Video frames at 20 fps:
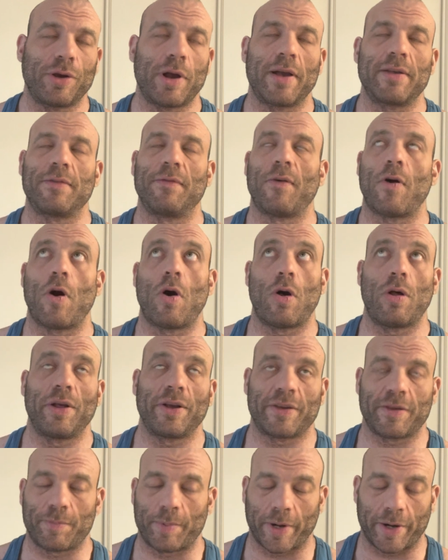guys have all
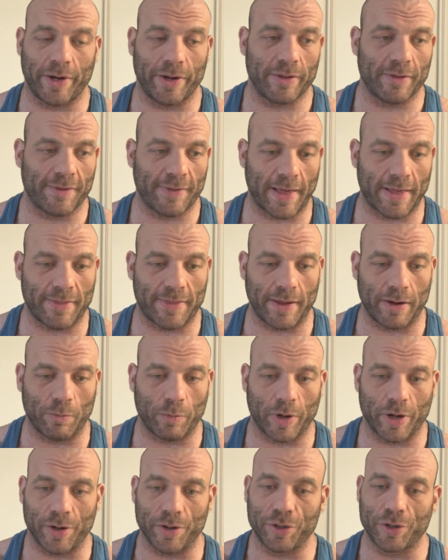experienced that thing
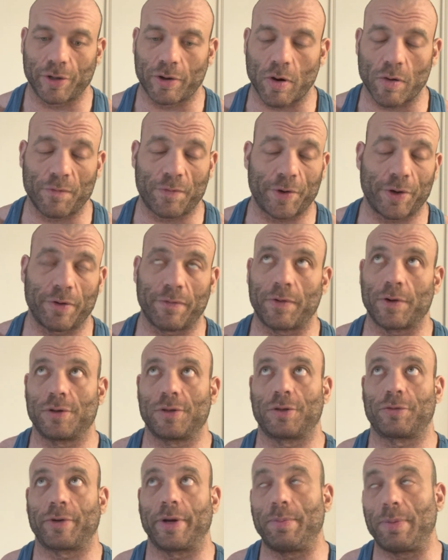where you're going for your
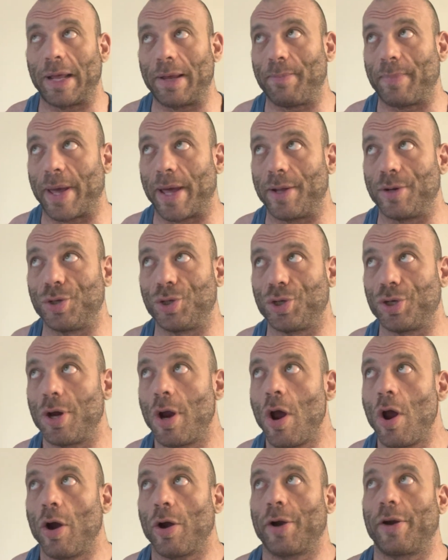first 3-plate bench
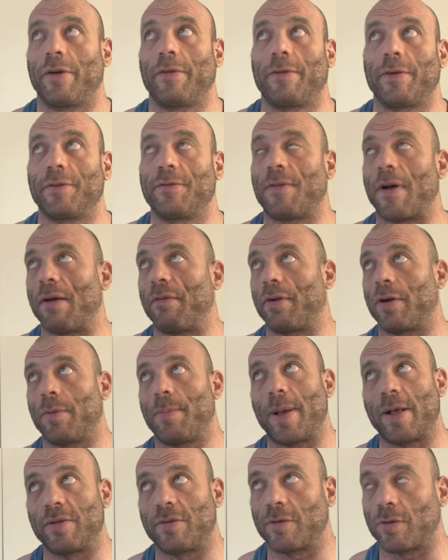or your first 500
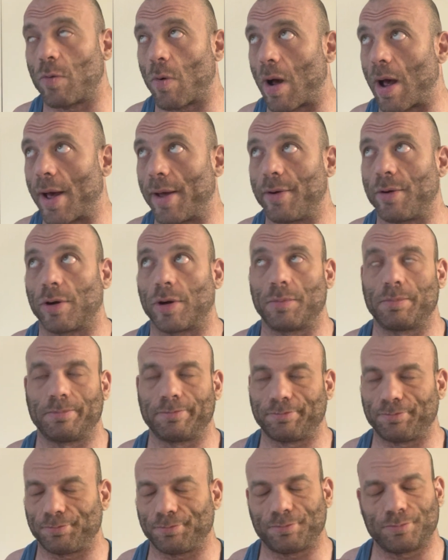pound squat or
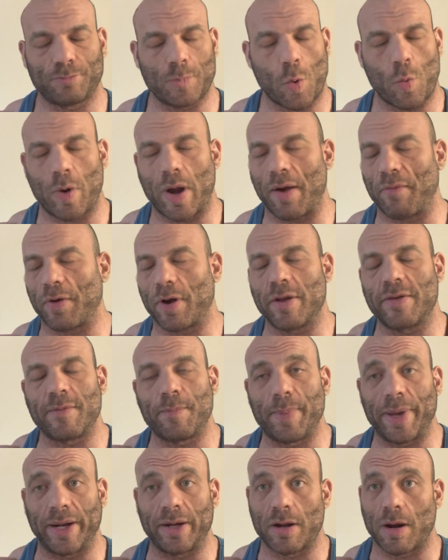whatever is a
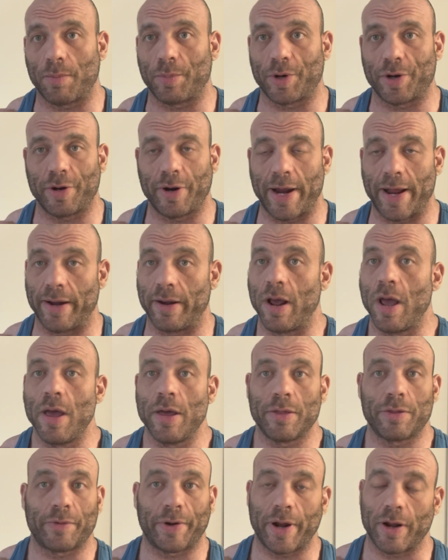big number in your head,
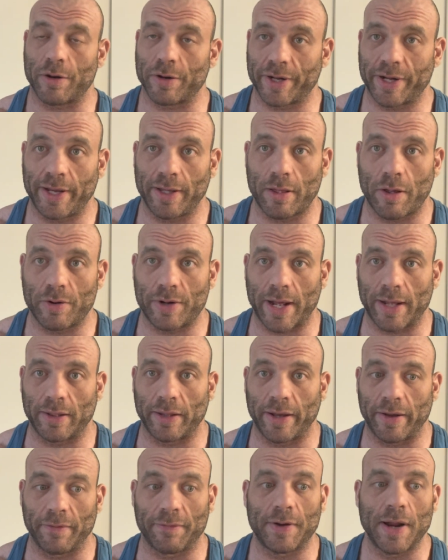300 kilo
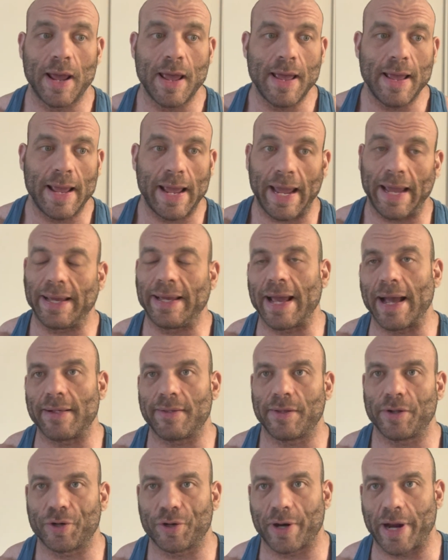deadlift. It
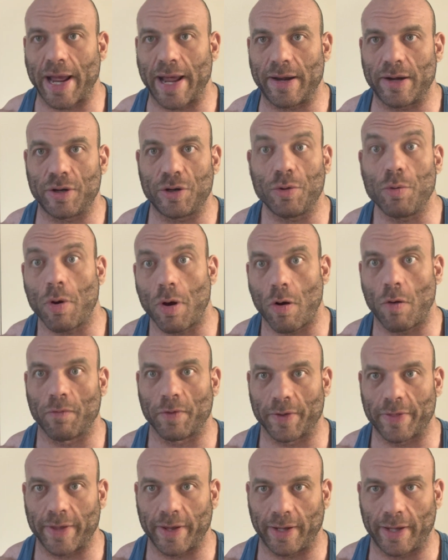gets in your head and you
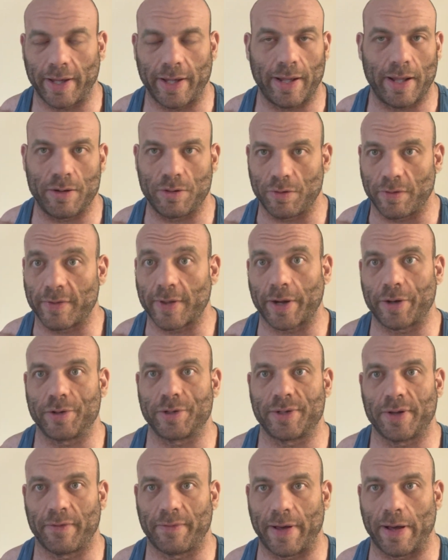overthink it and you psych
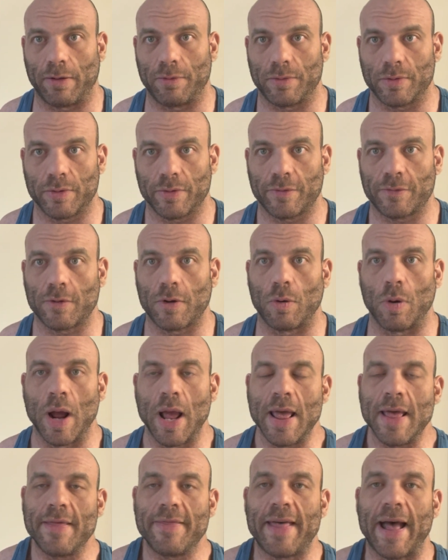yourself out. So
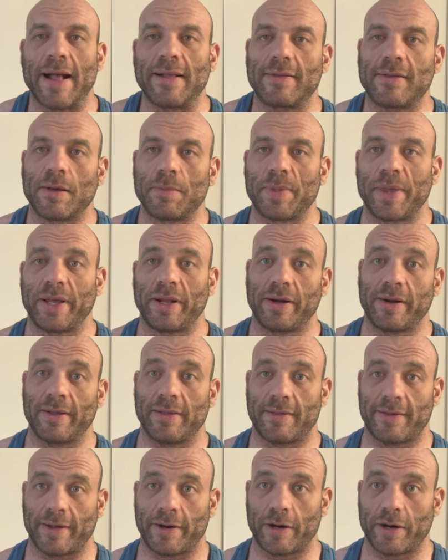that's something to
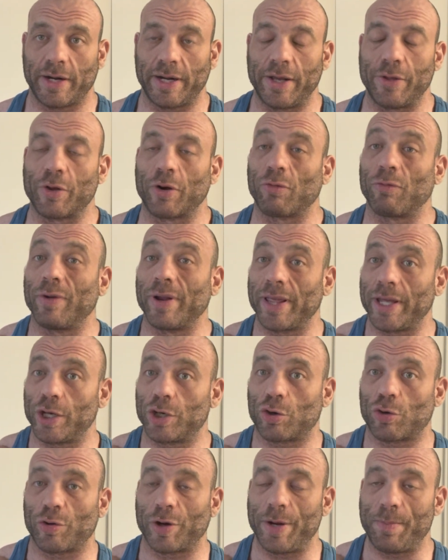consider. Either really
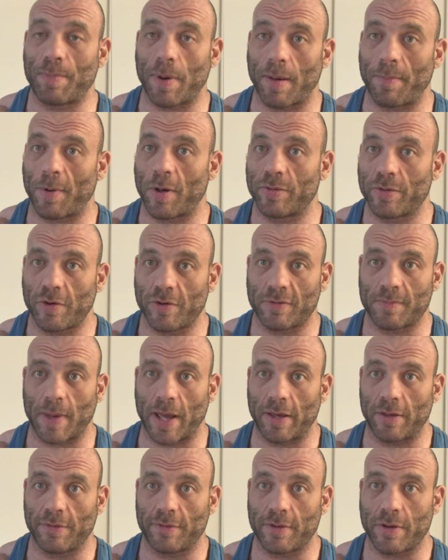creep up on those
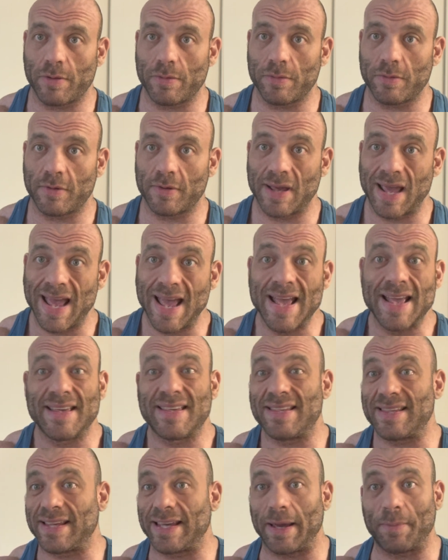milestones,
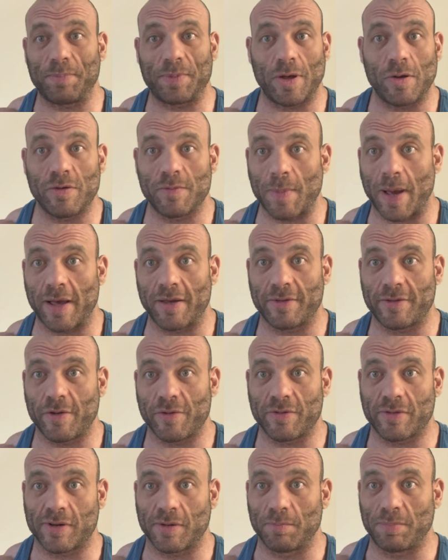skip those
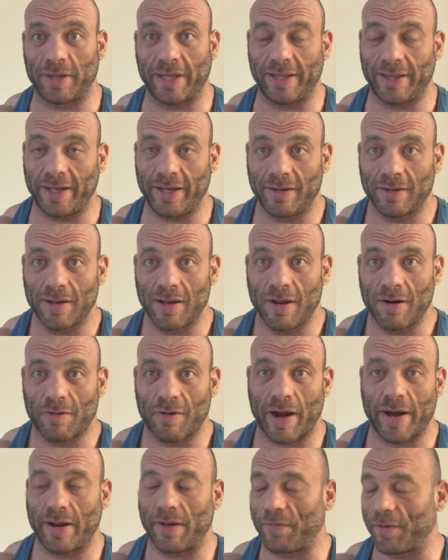milestones completely,
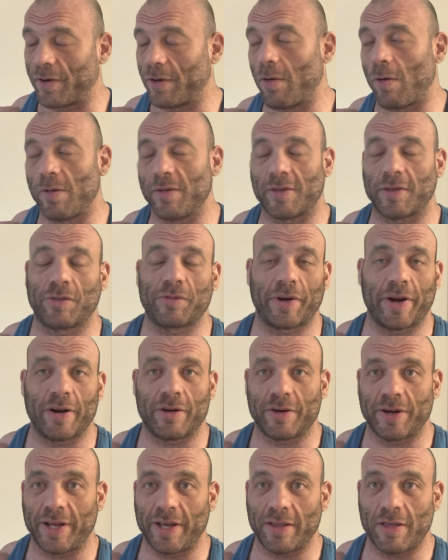right? If your goal is a
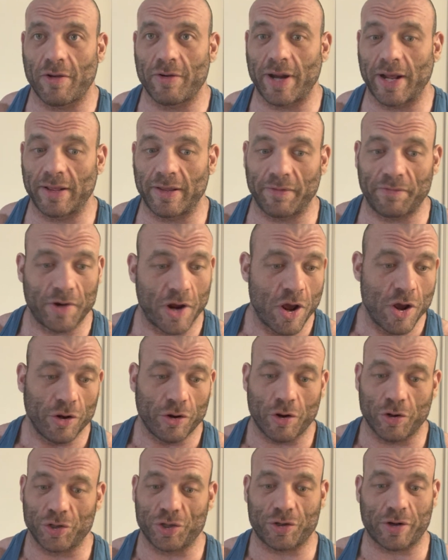300 kilo deadlift,
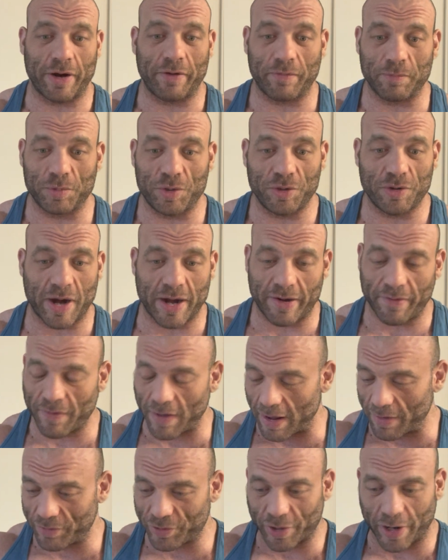go straight from
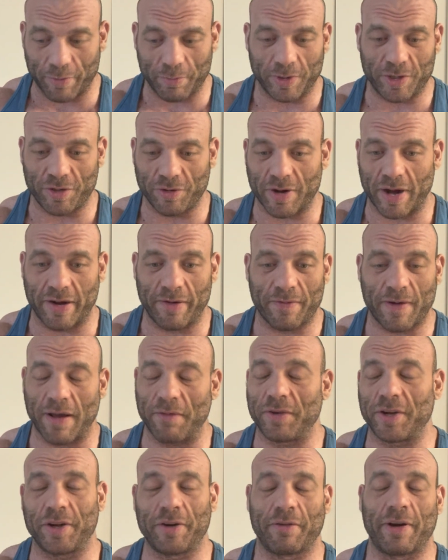295, train with
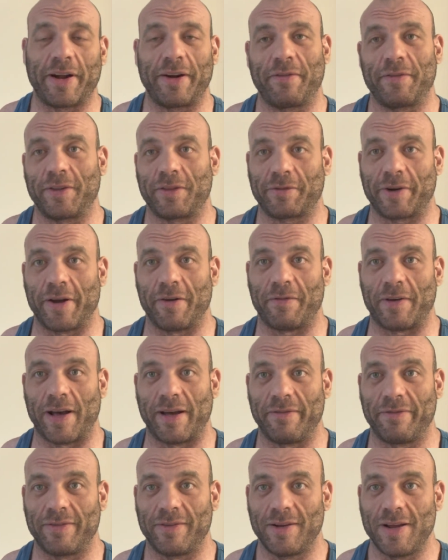295 till you're ready for
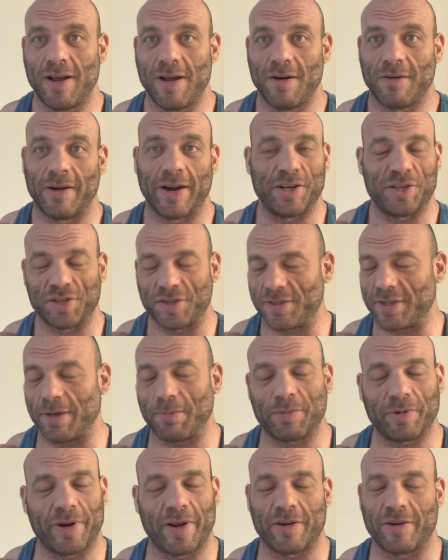305. Right, just skip
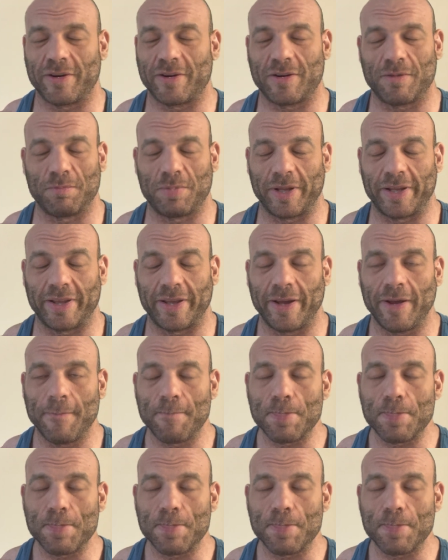300 completely.